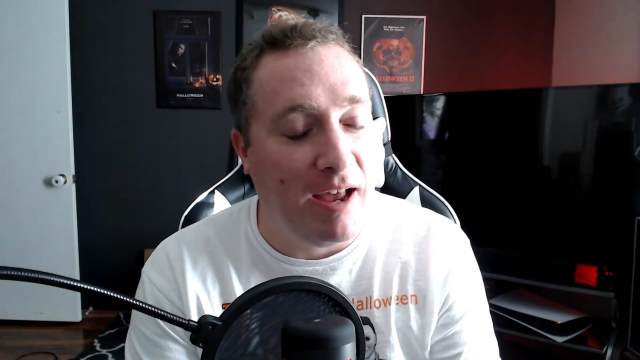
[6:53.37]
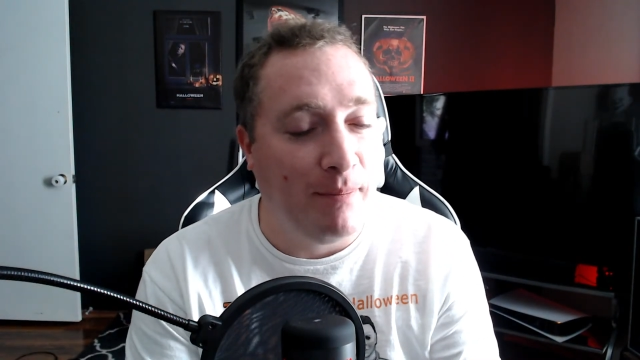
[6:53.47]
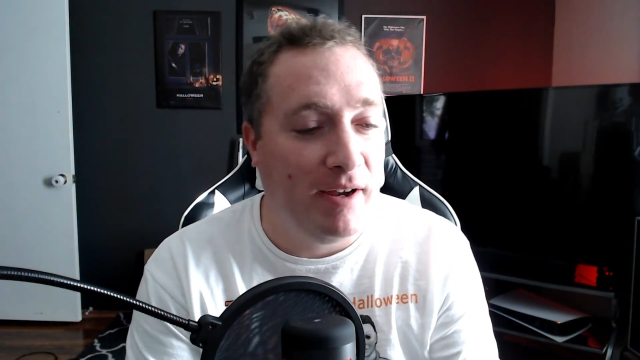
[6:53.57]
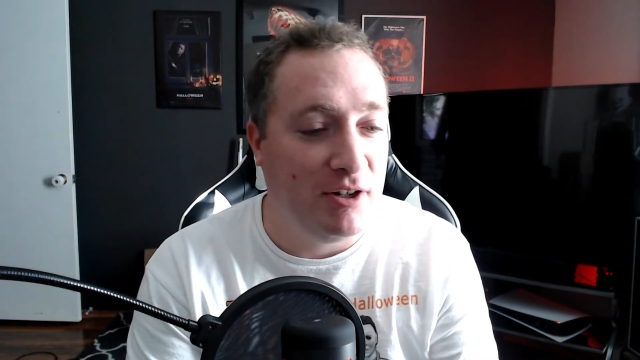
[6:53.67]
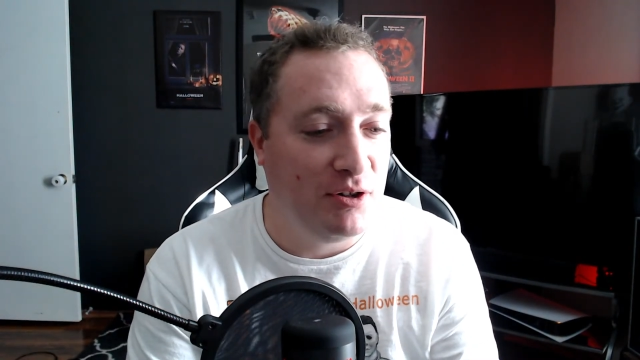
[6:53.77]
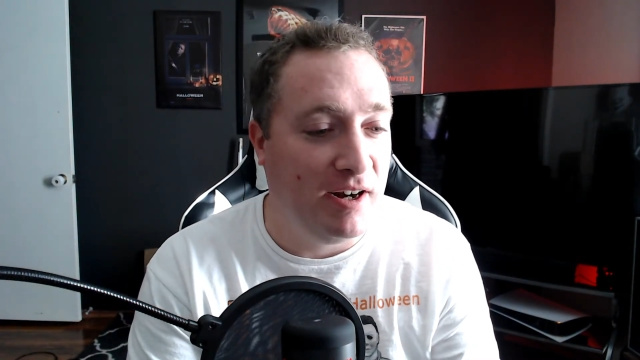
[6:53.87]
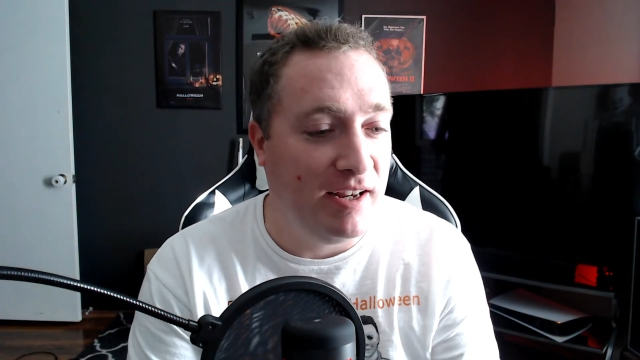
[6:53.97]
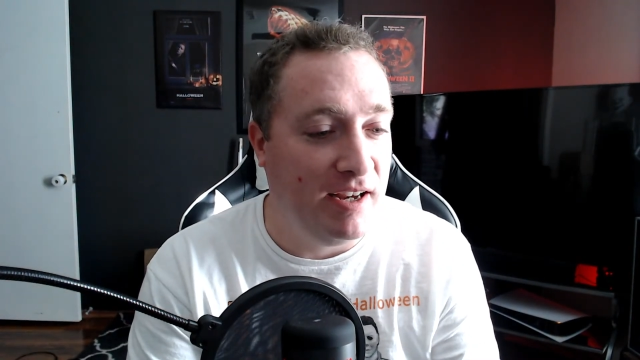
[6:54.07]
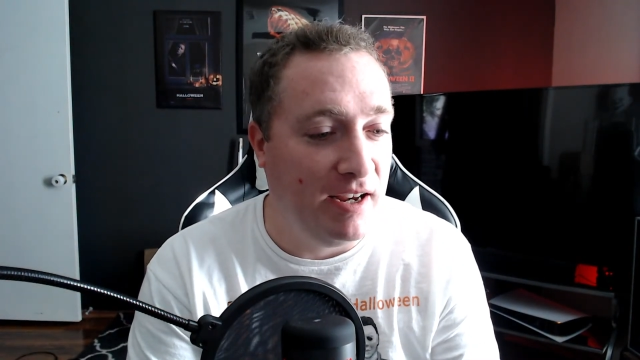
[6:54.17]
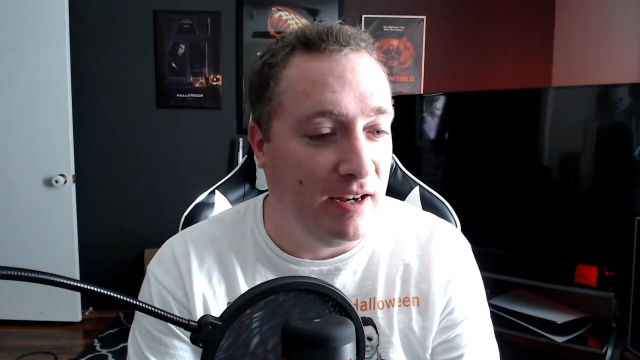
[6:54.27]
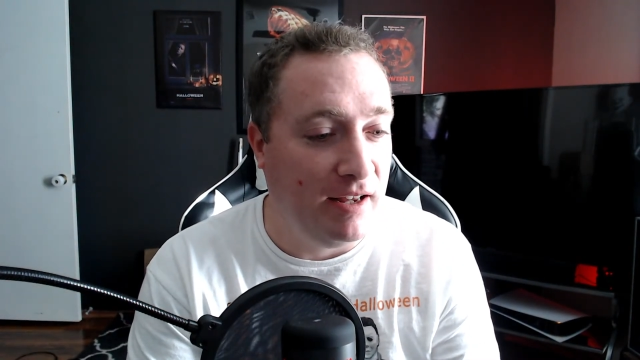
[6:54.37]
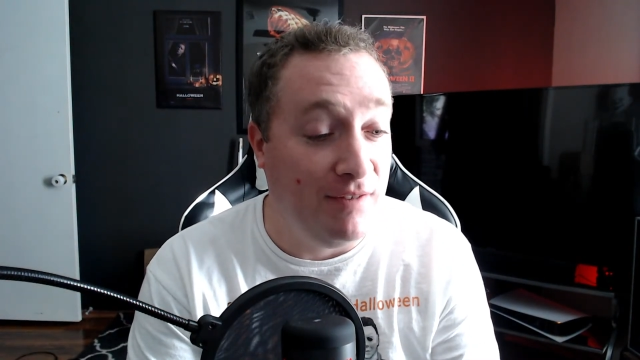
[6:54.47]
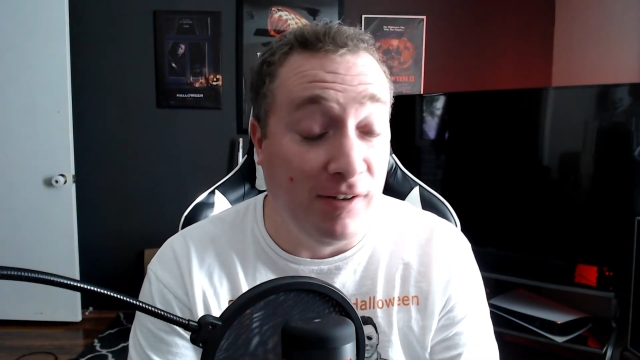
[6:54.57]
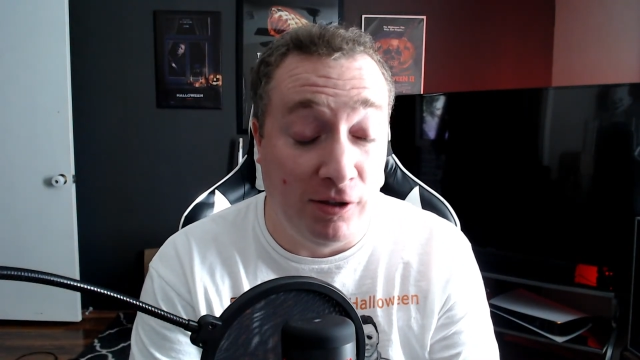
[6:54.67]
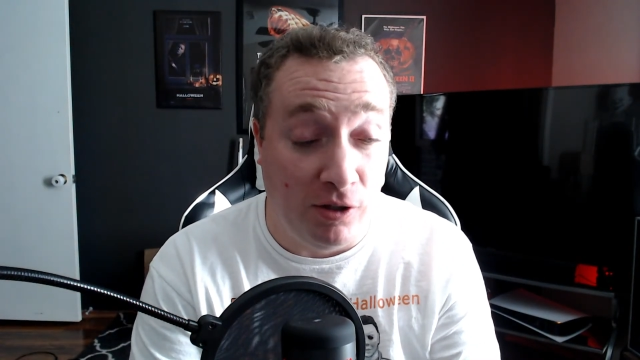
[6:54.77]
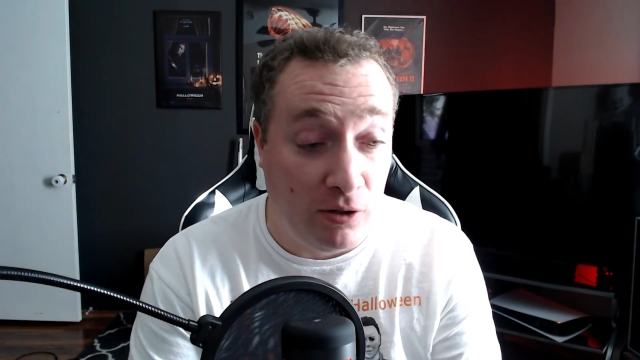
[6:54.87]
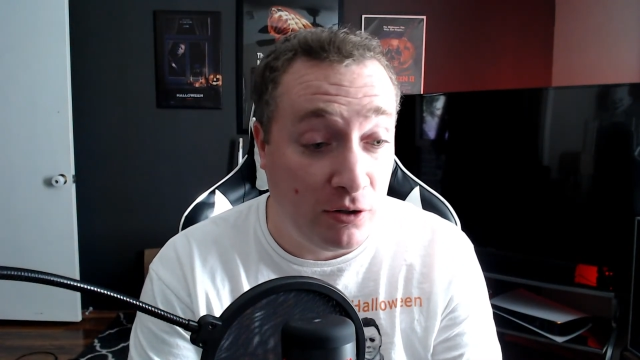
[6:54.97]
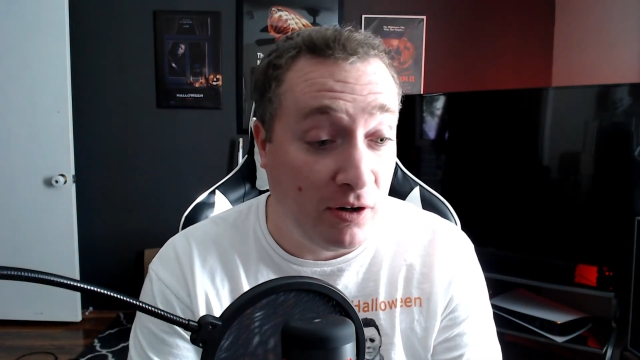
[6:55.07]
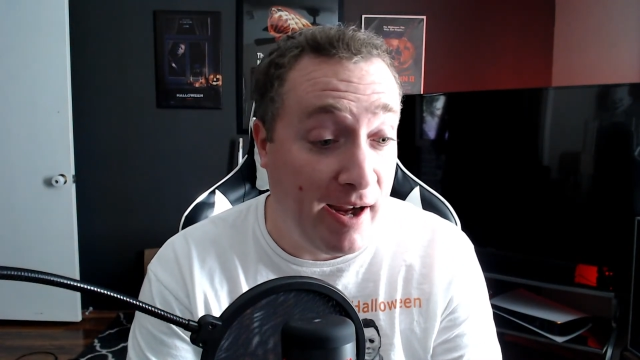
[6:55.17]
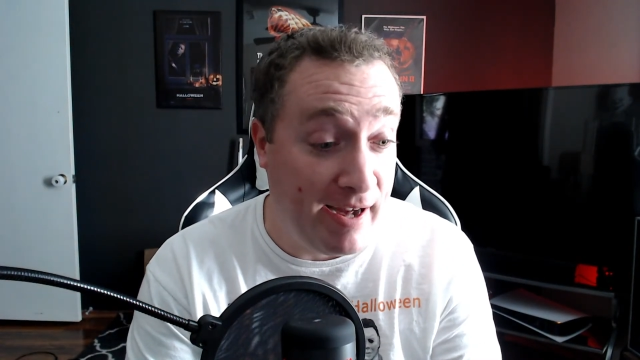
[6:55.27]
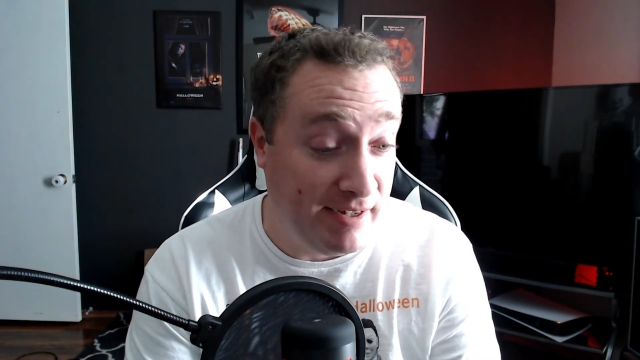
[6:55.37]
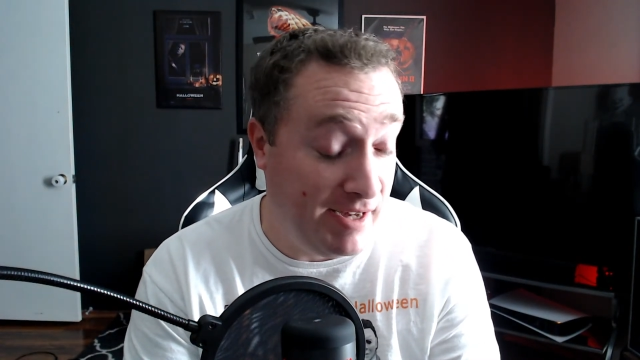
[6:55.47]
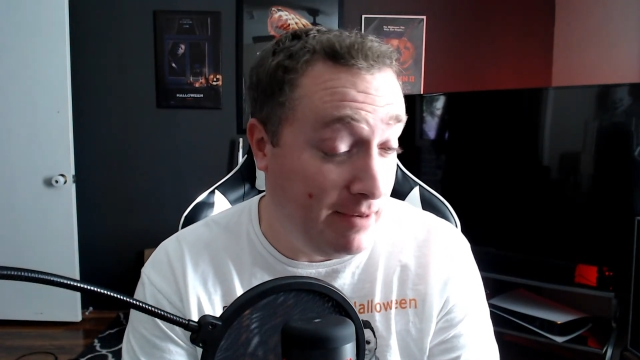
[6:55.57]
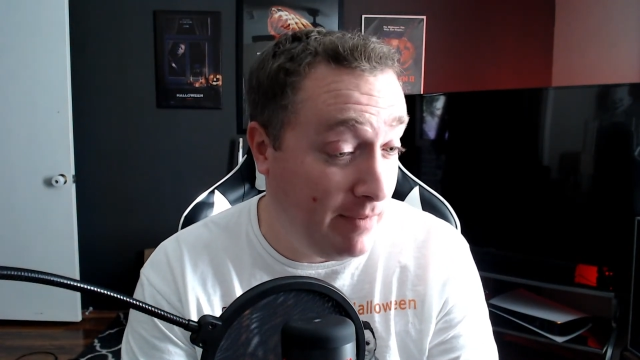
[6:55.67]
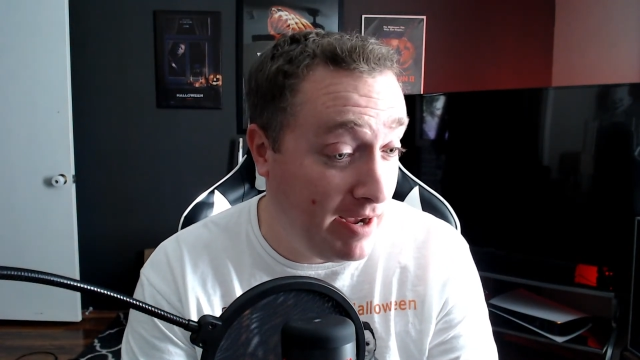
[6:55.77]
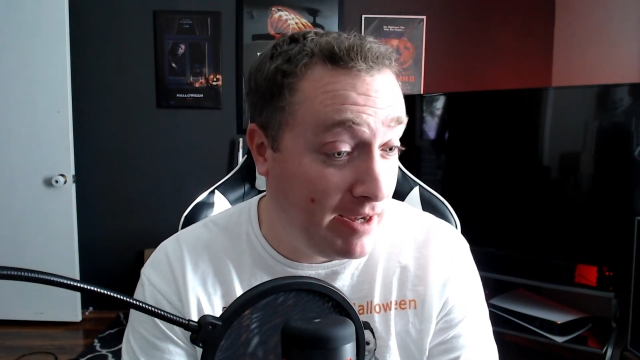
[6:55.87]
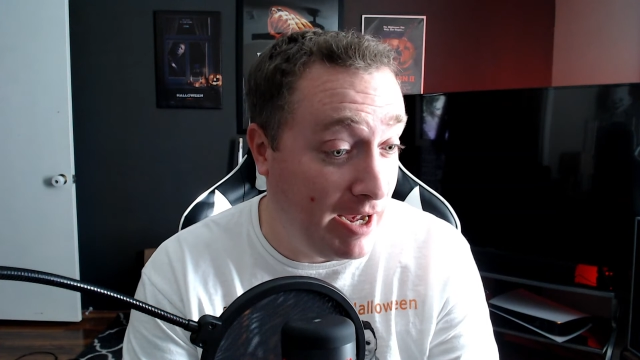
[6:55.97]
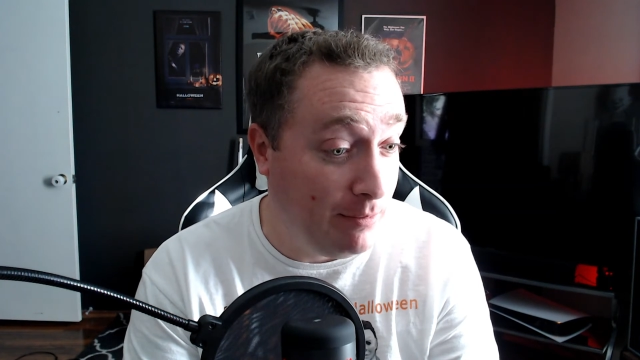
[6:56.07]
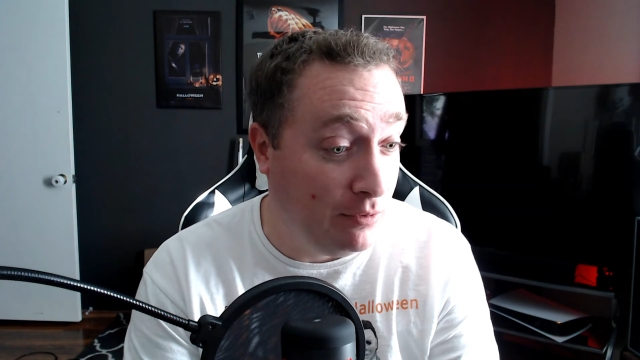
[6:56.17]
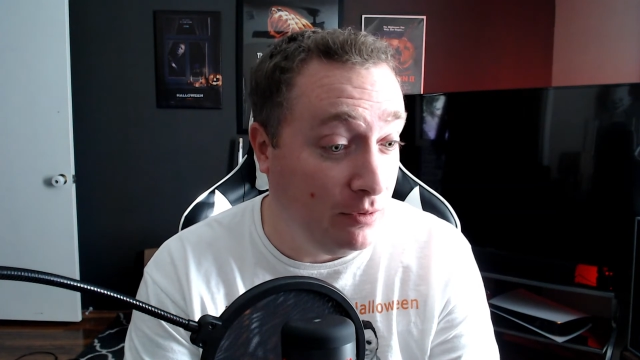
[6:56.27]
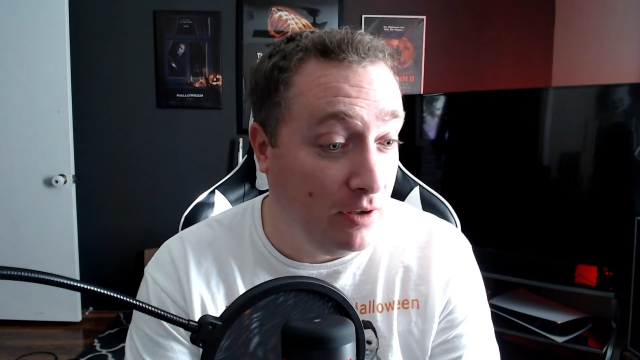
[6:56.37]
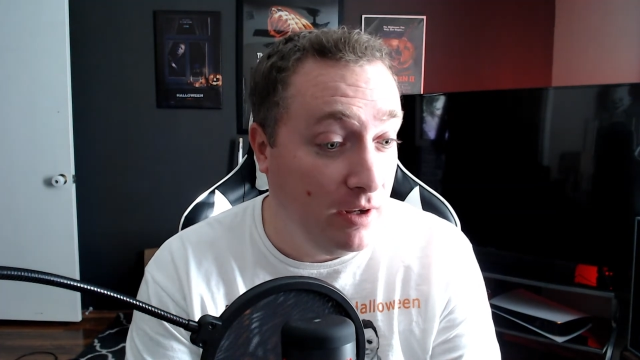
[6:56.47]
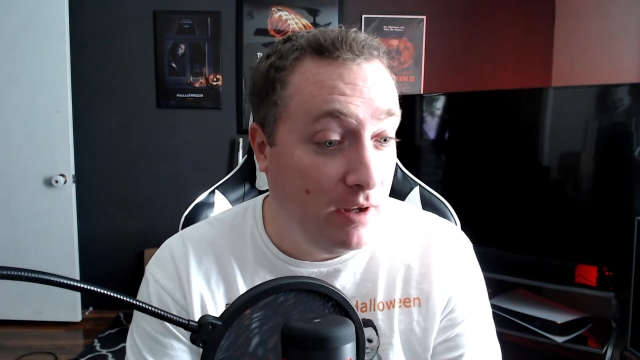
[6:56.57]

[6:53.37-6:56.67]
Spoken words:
I might try to get even a longer HDMI cable